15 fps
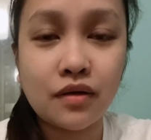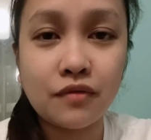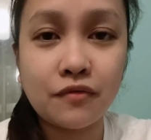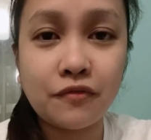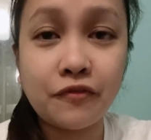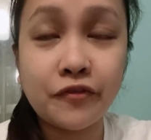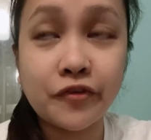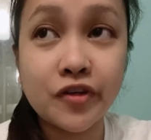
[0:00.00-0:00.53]

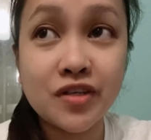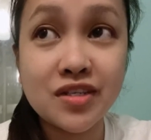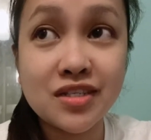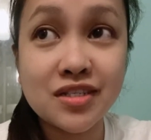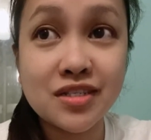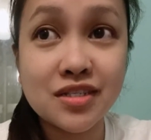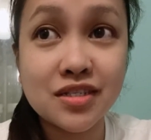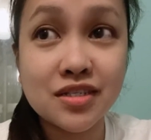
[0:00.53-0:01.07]

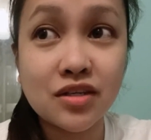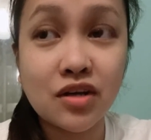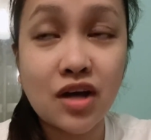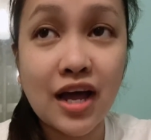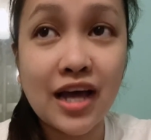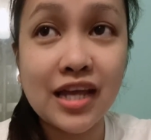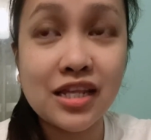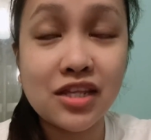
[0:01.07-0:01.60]
First,
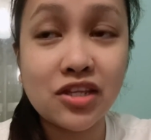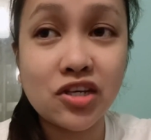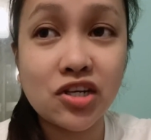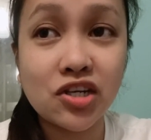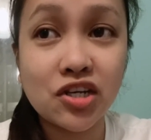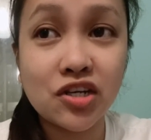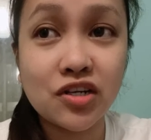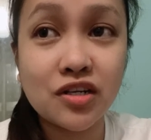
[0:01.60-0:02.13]

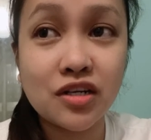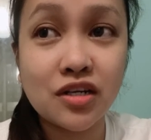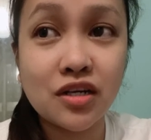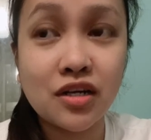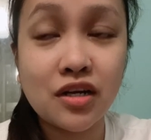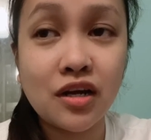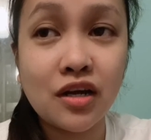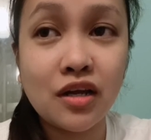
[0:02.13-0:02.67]

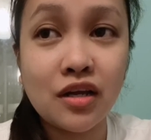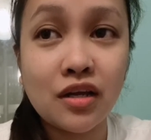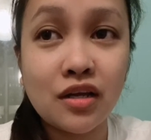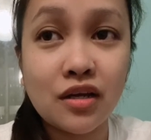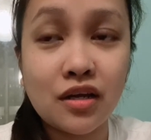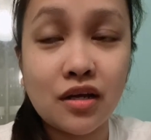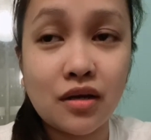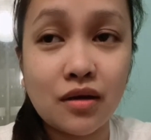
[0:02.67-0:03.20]
under
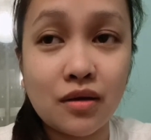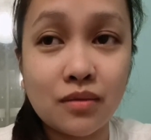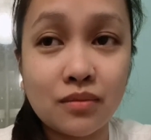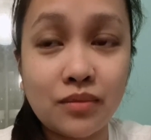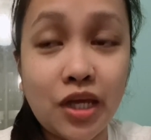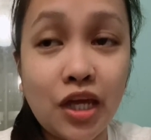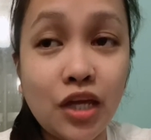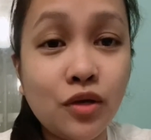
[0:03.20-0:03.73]

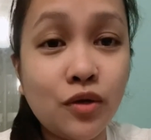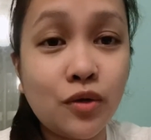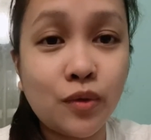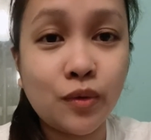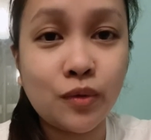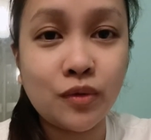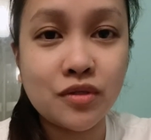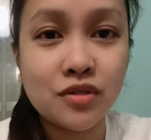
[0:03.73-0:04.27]
EU
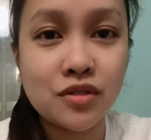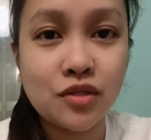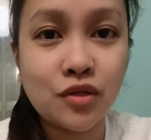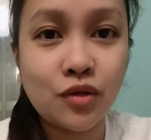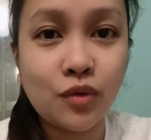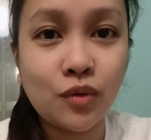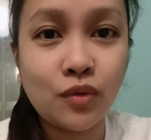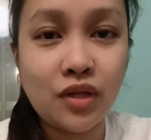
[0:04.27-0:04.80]
rules,
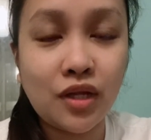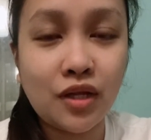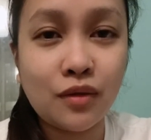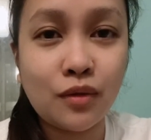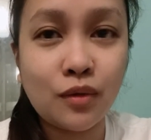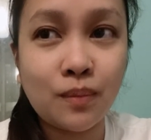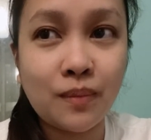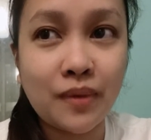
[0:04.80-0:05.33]
you don't
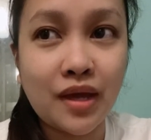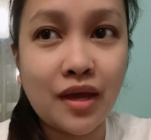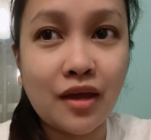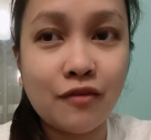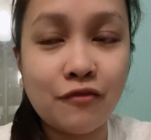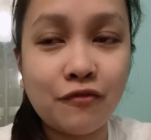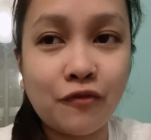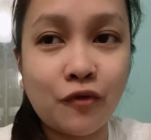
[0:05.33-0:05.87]
need to
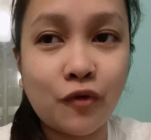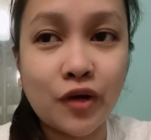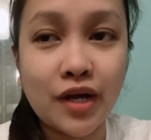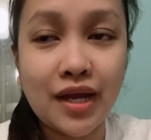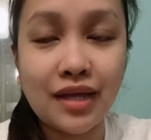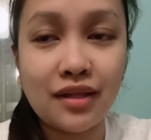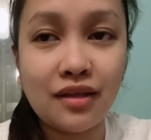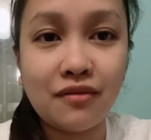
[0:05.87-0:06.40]
pay for
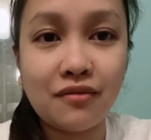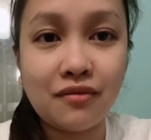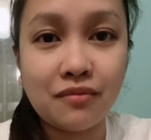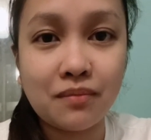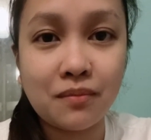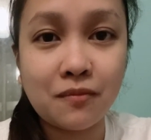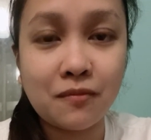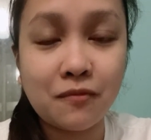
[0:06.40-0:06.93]
any
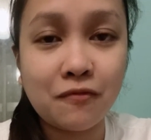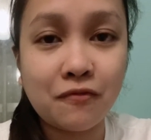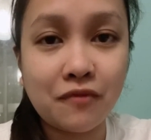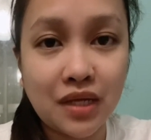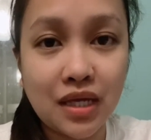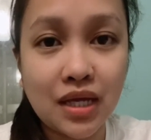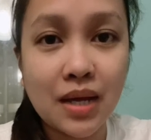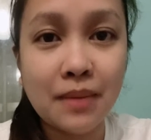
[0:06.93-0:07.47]

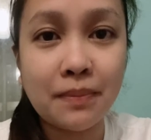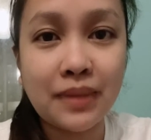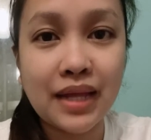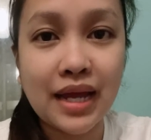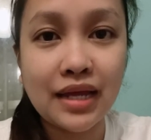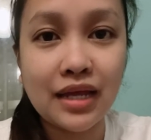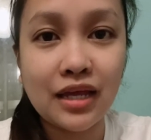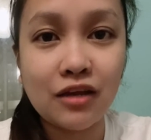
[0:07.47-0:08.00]
fee
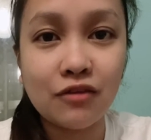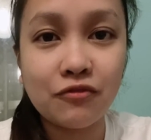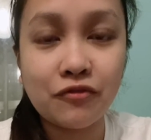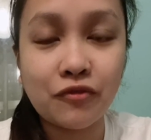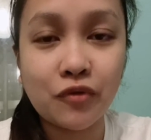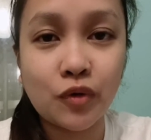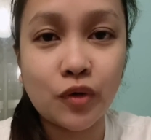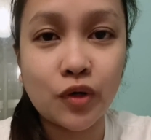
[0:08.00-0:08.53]
applying
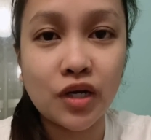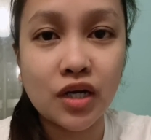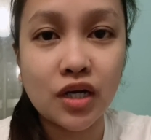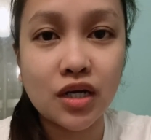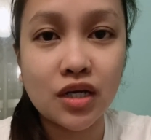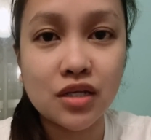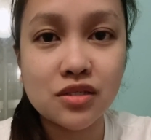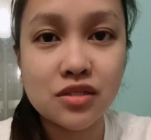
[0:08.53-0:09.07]
for
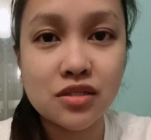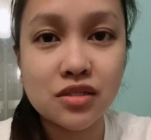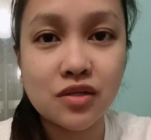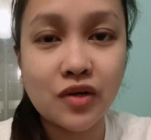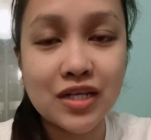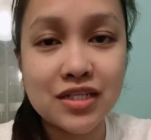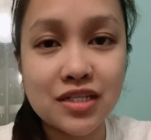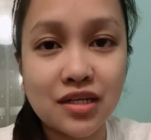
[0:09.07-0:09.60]
a
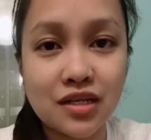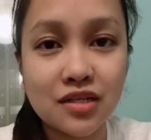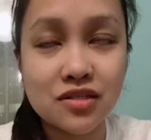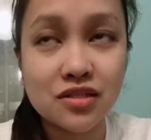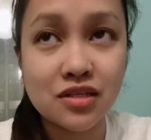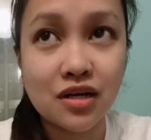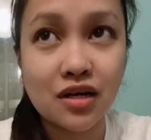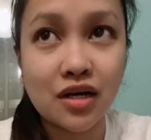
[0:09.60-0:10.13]

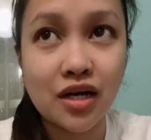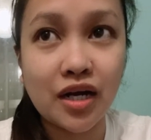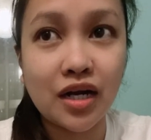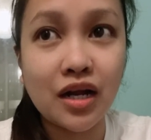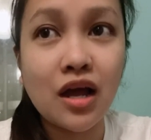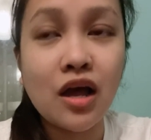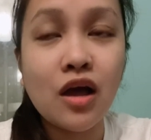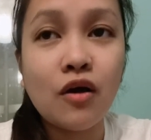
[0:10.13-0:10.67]
residence
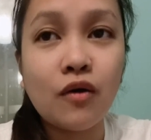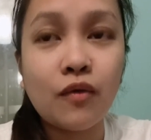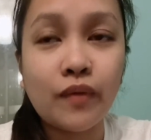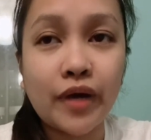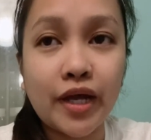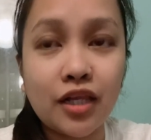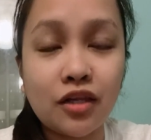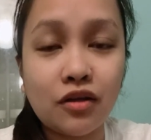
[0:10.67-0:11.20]
card.
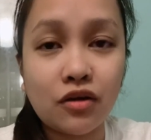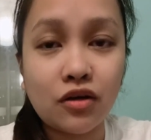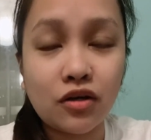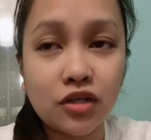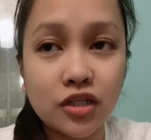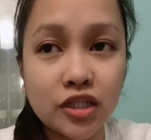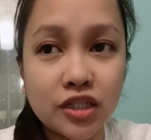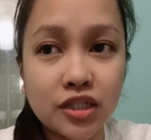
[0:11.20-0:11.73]
While
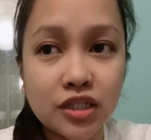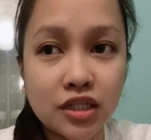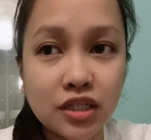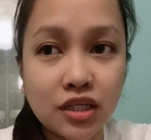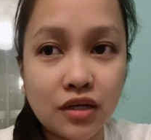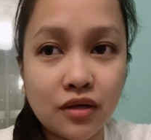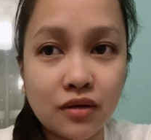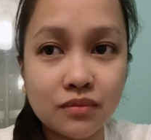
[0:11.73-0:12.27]

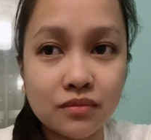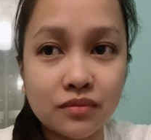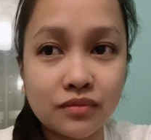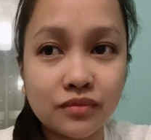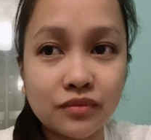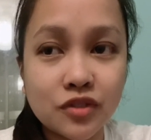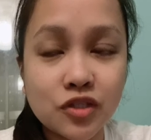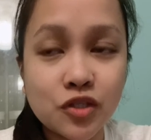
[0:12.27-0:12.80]

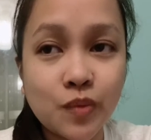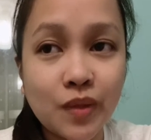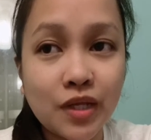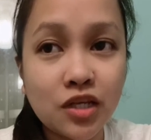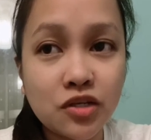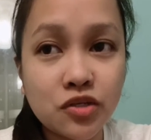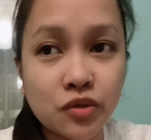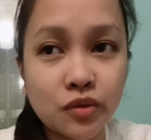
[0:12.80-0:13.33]
on
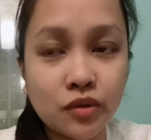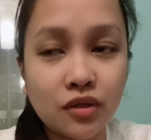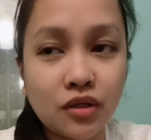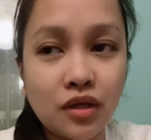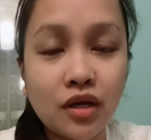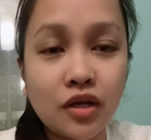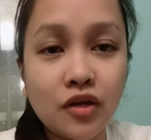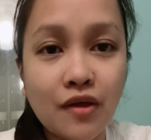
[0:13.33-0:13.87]
Swedish
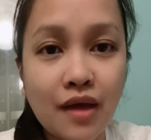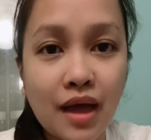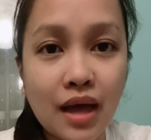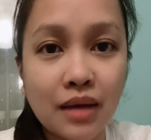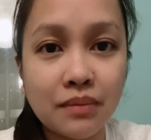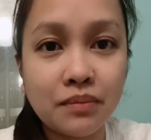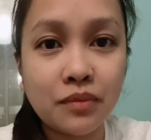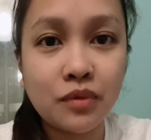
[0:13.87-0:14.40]
rule, you
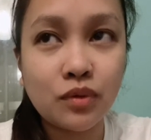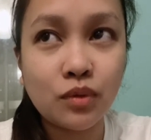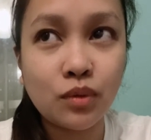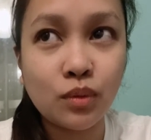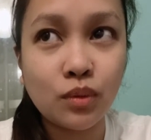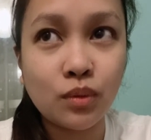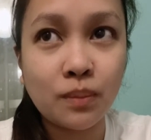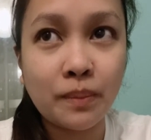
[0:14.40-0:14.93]
have
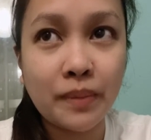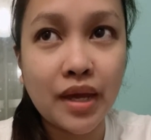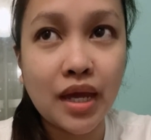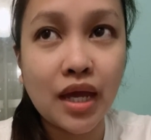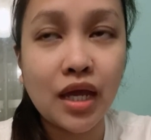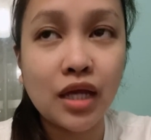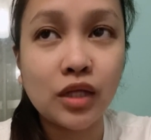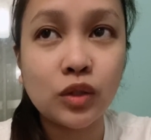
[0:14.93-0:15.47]
to
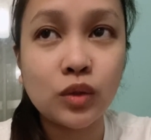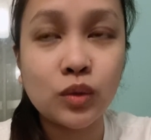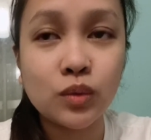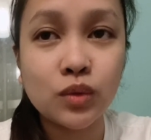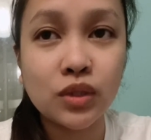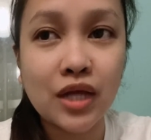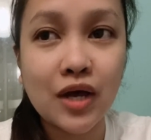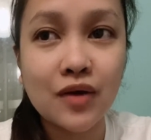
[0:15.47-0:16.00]
pay
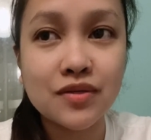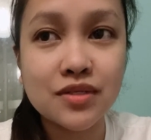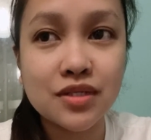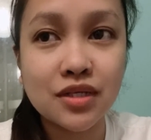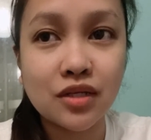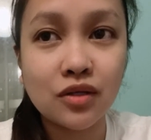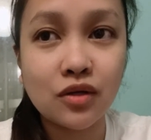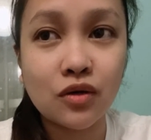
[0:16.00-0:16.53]

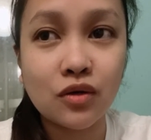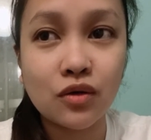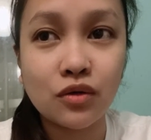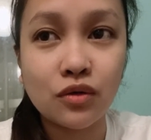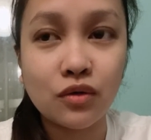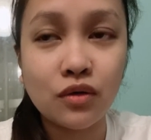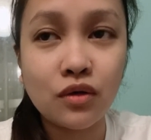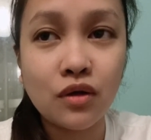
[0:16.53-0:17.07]
2,000
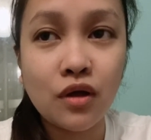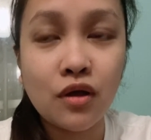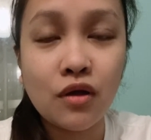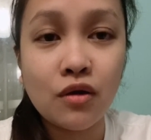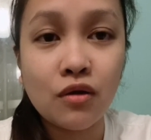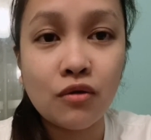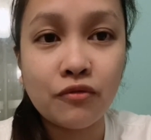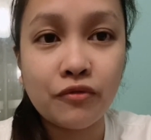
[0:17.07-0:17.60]
krono
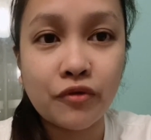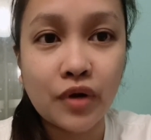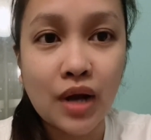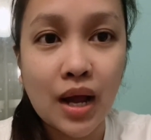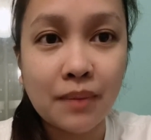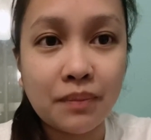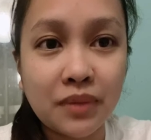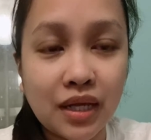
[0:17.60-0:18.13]
for
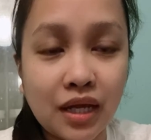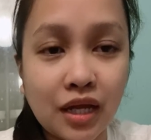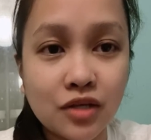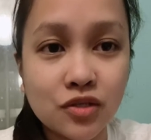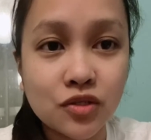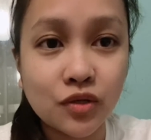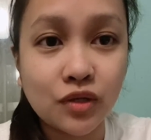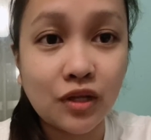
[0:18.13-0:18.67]

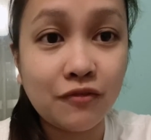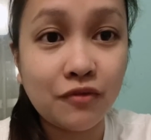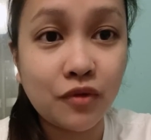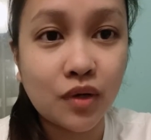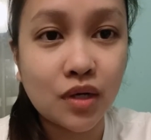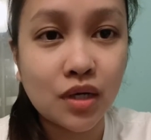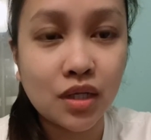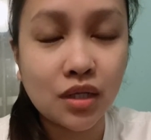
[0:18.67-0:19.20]
application if
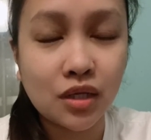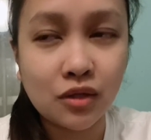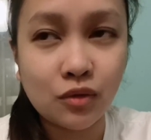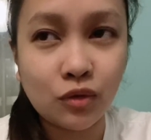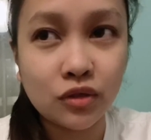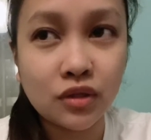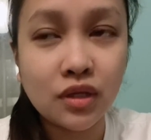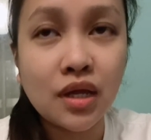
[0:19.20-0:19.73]
you are an
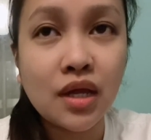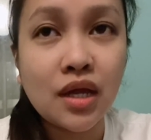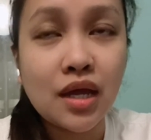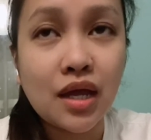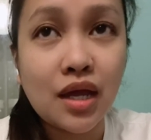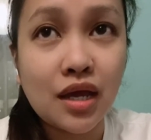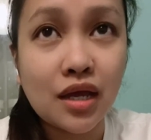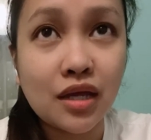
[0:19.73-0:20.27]
adult
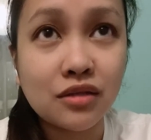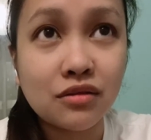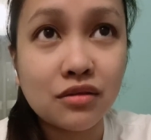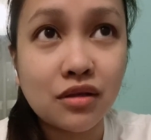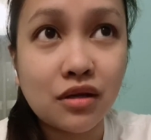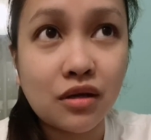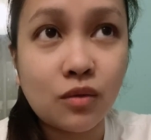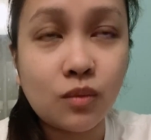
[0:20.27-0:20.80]

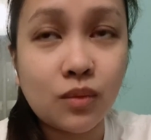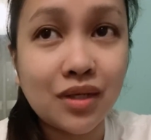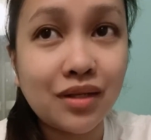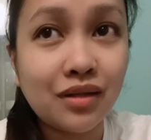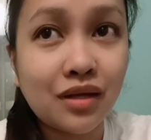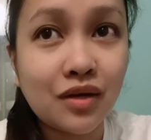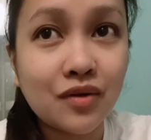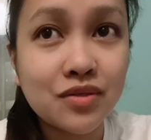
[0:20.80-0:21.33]
and
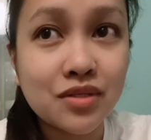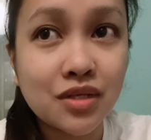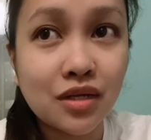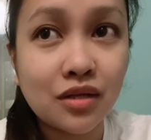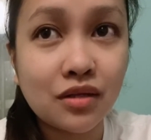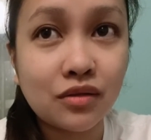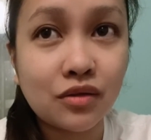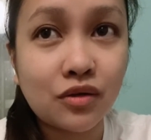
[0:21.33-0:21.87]

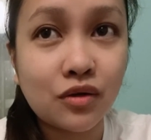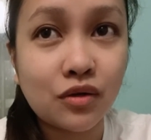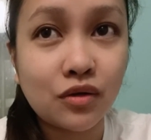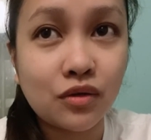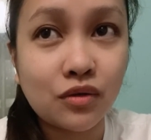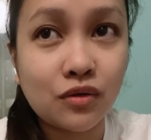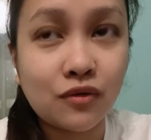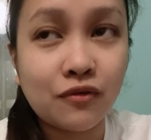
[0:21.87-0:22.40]
1,000
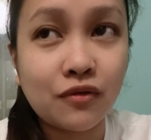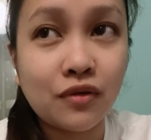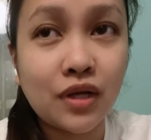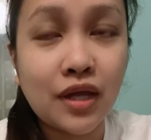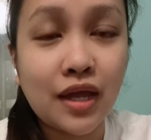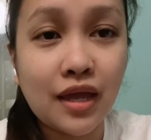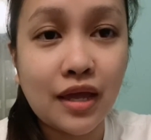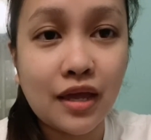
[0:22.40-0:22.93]
krono
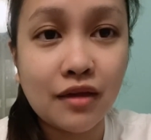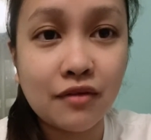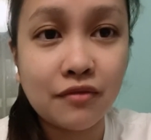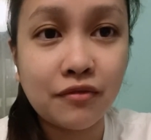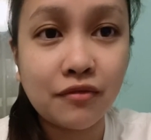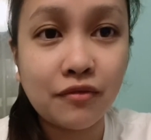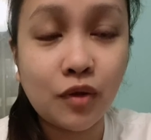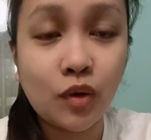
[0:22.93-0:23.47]

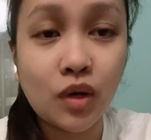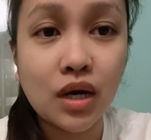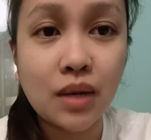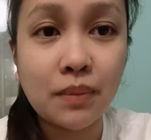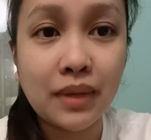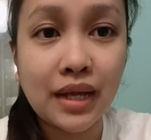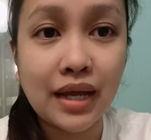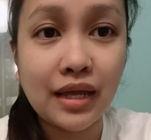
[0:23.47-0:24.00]
if you are
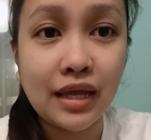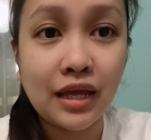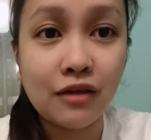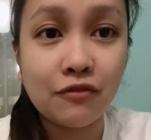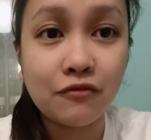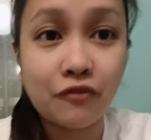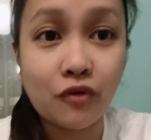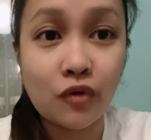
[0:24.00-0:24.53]

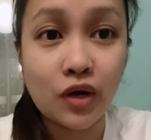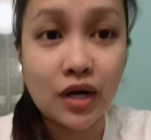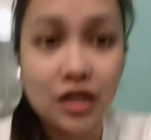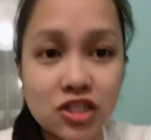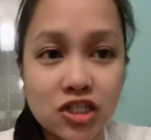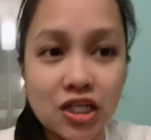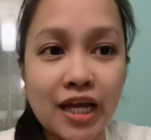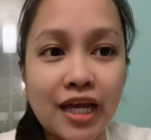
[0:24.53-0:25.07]
applying for a
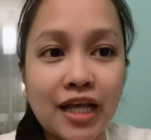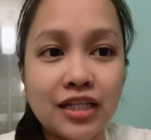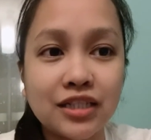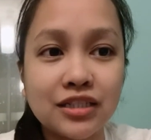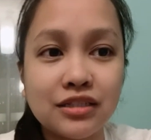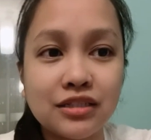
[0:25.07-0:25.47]
child.